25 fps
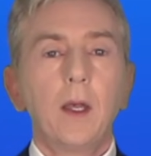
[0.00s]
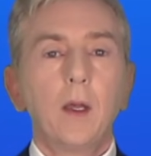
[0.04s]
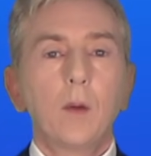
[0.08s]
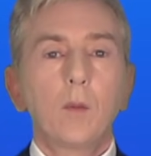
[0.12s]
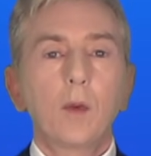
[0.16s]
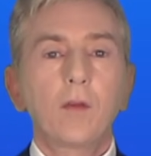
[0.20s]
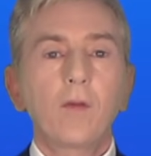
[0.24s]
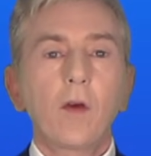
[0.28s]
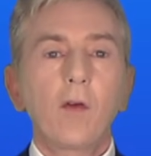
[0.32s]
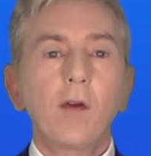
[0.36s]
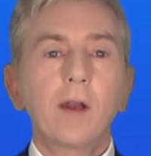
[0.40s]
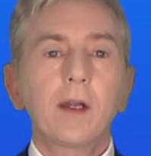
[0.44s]

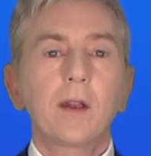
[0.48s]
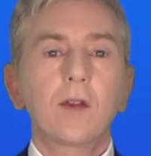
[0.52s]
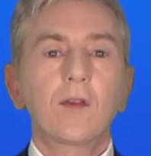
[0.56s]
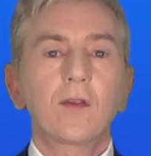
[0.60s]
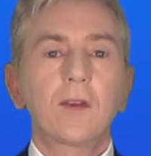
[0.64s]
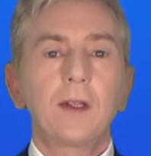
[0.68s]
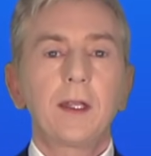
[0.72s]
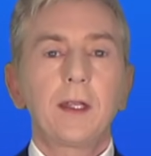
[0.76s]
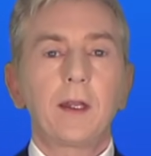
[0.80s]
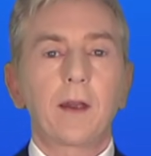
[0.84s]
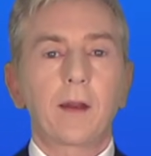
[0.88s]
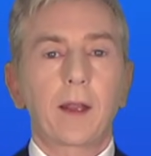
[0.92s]
We've already
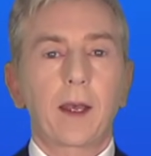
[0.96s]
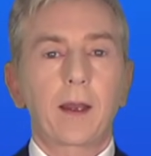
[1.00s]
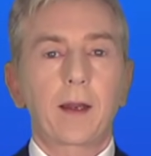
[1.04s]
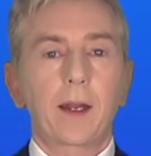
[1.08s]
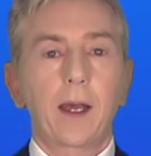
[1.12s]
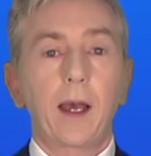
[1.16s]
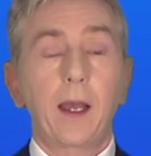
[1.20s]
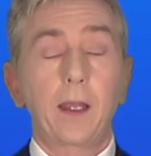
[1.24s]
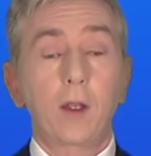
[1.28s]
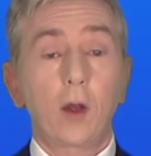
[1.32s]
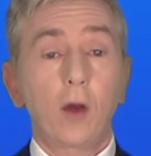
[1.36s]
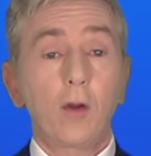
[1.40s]
seen
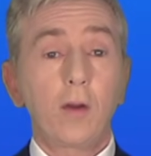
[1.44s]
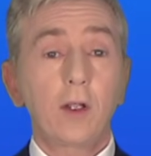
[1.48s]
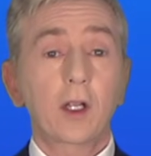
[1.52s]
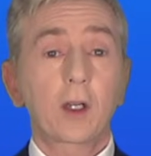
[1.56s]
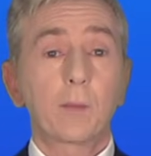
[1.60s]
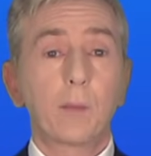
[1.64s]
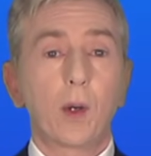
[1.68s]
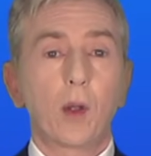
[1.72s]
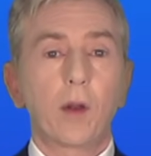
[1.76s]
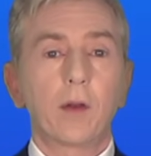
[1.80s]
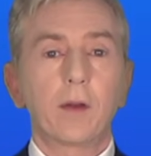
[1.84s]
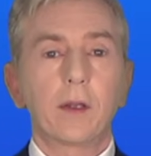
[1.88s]
that
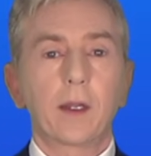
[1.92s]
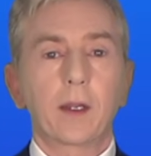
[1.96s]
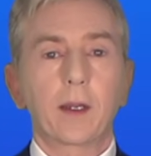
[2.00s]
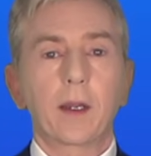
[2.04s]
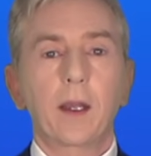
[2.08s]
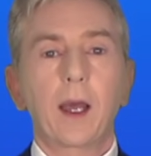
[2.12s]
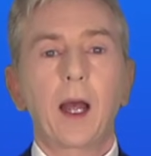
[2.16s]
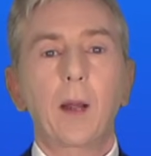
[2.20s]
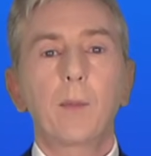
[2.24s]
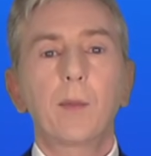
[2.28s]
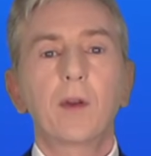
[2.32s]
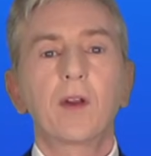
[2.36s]
ionic bonding
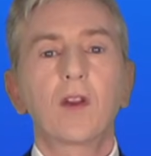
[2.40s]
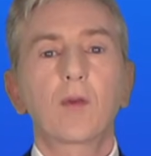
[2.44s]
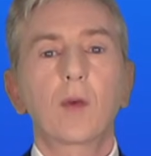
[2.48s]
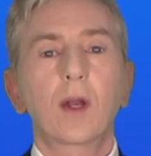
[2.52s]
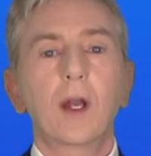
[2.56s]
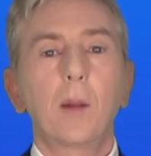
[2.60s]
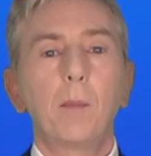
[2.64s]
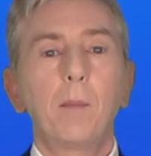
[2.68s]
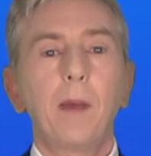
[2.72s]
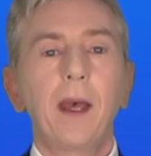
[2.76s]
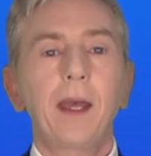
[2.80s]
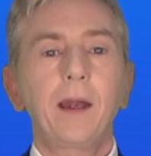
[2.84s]
happens
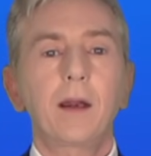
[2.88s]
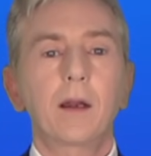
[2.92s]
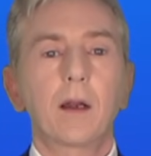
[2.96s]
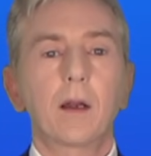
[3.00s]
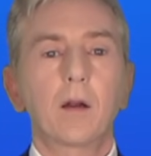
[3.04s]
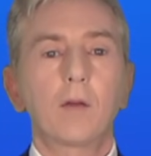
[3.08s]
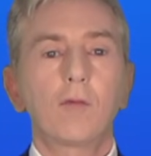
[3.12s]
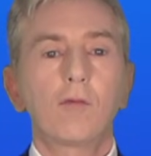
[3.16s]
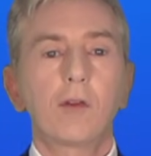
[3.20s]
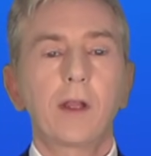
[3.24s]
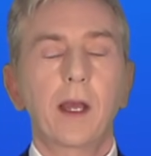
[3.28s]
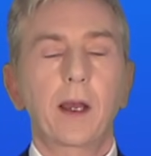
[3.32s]
when a
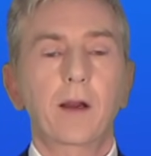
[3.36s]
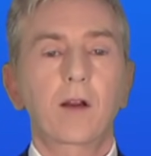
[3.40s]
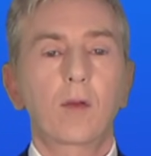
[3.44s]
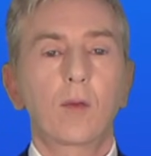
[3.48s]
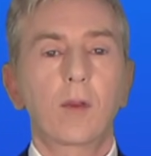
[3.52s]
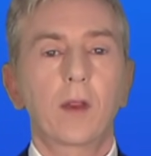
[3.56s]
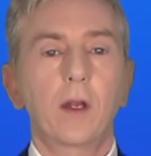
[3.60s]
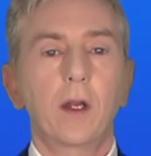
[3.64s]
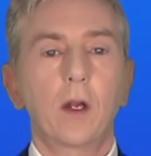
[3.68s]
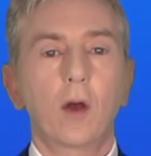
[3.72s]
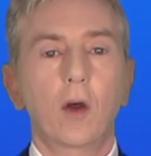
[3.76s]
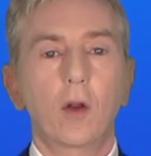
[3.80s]
metal reacts
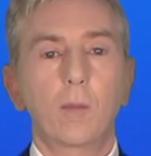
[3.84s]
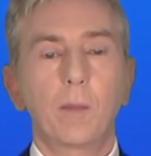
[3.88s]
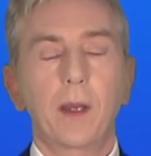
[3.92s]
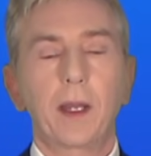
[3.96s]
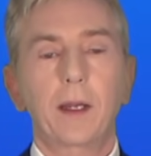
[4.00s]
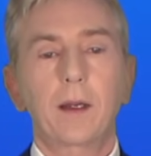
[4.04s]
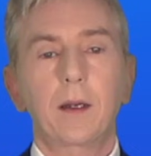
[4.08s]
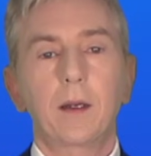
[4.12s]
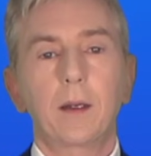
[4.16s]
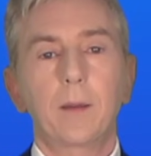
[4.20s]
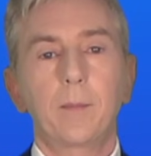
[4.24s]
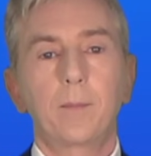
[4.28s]
with a
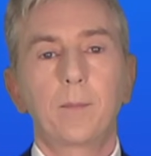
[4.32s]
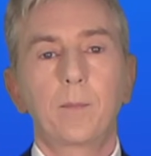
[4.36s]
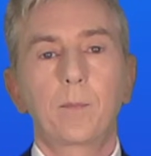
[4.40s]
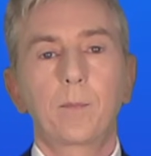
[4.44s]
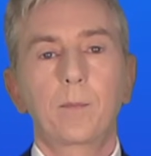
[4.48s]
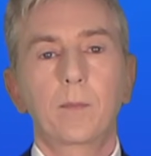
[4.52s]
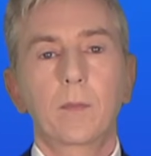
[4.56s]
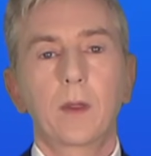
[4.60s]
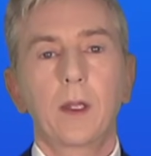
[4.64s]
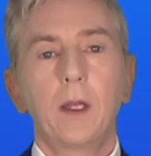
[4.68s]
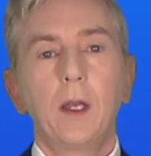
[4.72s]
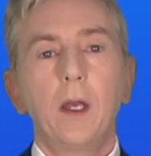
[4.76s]
non-metal.
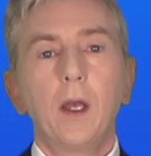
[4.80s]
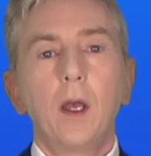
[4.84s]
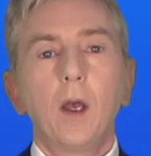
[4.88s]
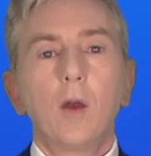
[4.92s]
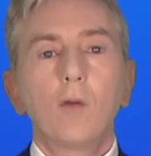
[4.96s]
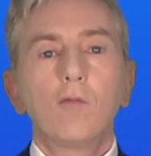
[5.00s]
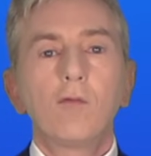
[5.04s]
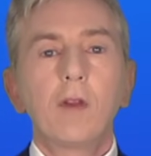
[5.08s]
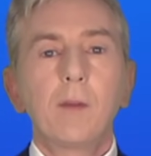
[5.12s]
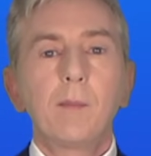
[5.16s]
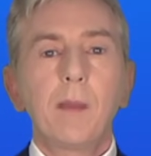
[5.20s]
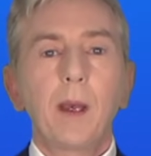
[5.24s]

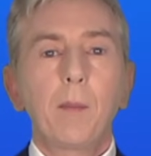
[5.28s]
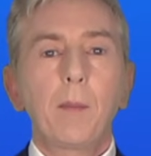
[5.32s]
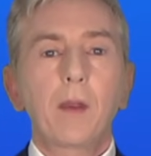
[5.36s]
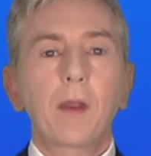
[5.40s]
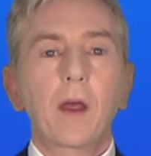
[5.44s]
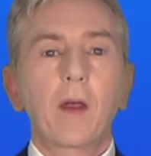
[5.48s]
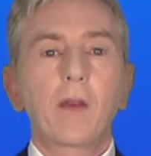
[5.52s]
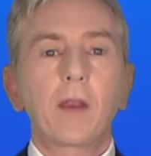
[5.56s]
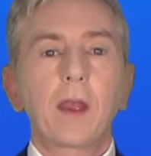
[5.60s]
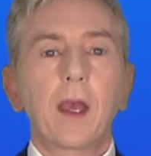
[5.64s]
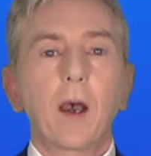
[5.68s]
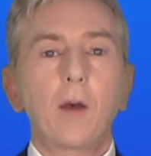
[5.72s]
Remember
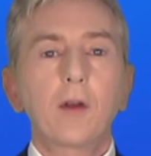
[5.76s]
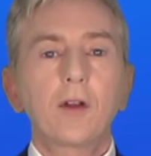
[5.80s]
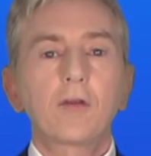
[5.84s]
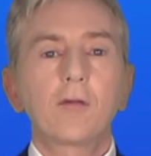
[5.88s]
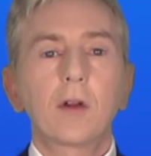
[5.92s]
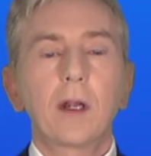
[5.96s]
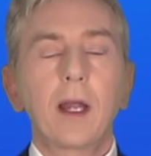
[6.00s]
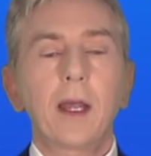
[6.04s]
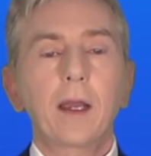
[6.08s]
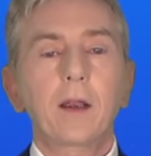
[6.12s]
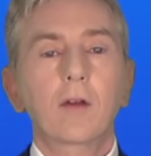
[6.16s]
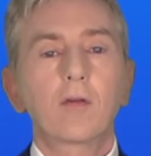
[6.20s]
that the outer
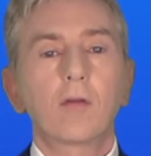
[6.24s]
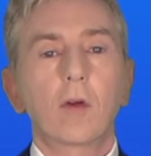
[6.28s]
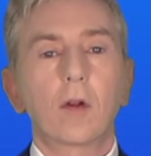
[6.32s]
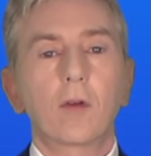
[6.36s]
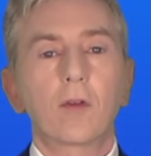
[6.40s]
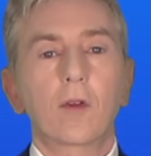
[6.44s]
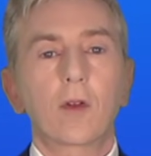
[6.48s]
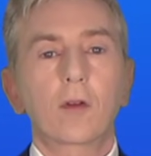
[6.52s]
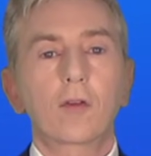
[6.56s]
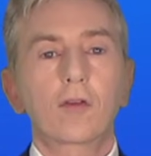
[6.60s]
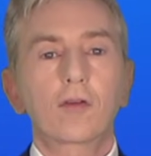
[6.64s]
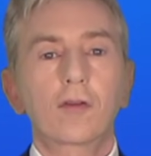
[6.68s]

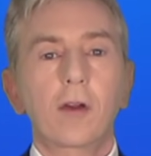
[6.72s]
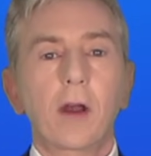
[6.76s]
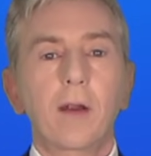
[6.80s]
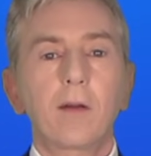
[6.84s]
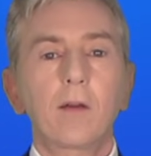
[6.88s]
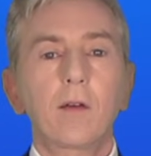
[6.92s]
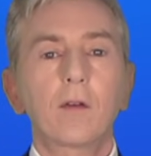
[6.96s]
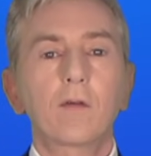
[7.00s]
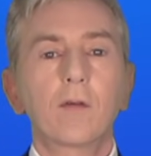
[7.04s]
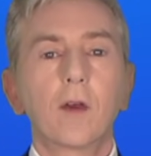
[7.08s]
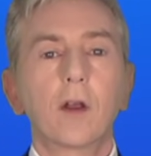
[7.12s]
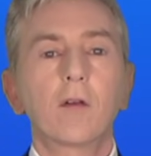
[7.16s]
electrons are
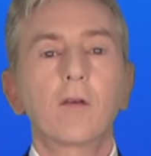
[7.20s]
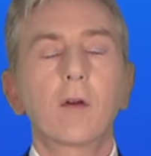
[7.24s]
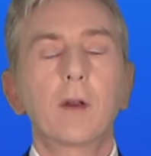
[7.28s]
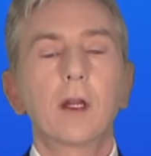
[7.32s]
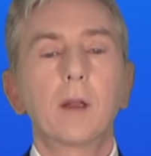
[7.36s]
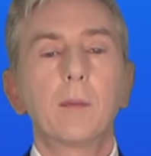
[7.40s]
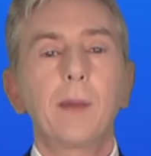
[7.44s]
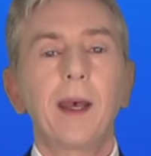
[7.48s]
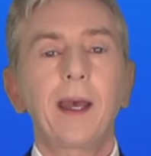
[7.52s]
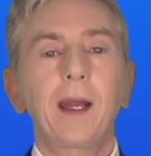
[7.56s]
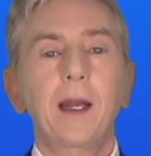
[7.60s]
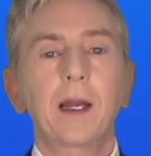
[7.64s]
transferred from
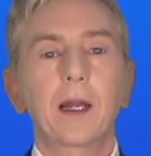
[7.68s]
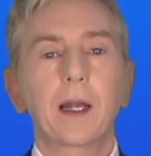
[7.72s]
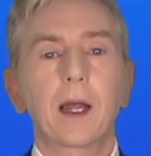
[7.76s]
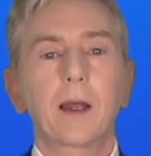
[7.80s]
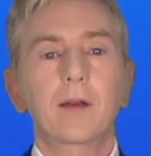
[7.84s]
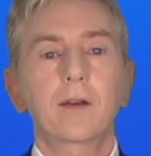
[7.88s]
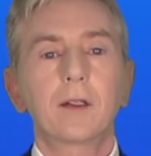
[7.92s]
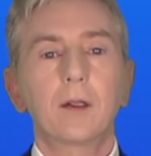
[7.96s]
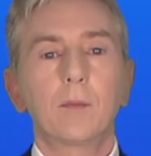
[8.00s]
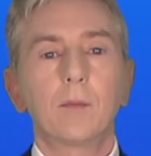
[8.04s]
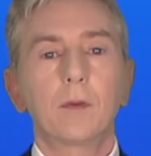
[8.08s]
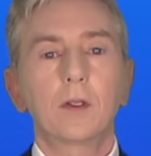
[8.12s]
the metal
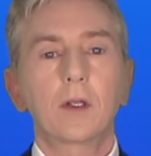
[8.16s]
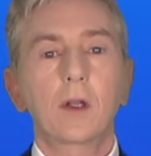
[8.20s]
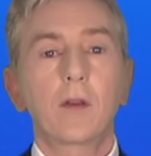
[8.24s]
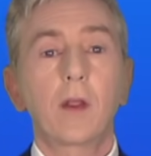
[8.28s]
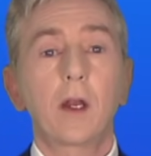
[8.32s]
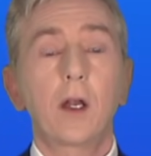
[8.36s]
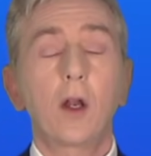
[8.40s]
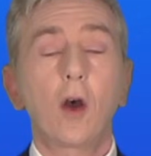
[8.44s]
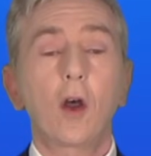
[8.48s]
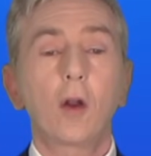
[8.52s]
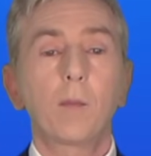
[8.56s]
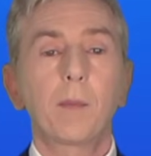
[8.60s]
atom to
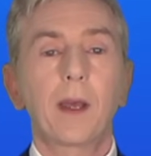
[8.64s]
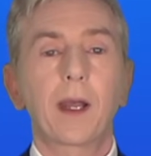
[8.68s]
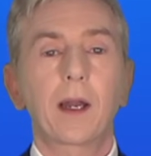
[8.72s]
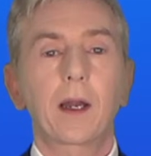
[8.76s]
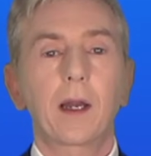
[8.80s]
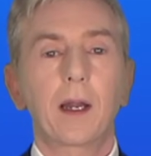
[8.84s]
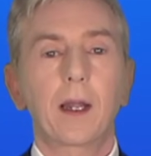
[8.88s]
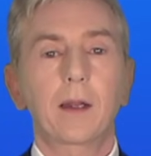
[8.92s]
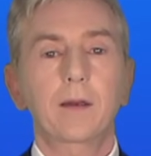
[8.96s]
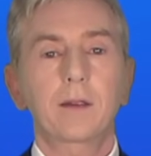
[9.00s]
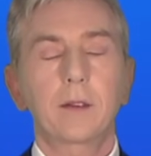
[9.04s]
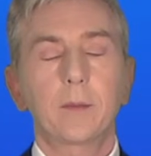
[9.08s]
the
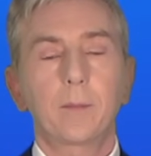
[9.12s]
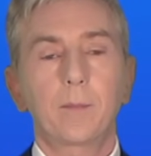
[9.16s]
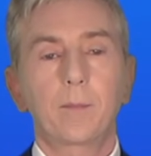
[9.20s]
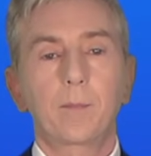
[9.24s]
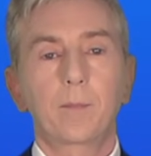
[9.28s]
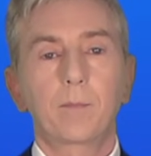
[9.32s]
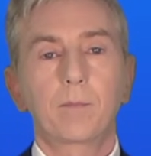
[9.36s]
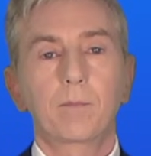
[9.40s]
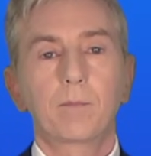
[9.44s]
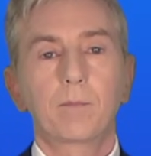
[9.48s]
non-metal atom.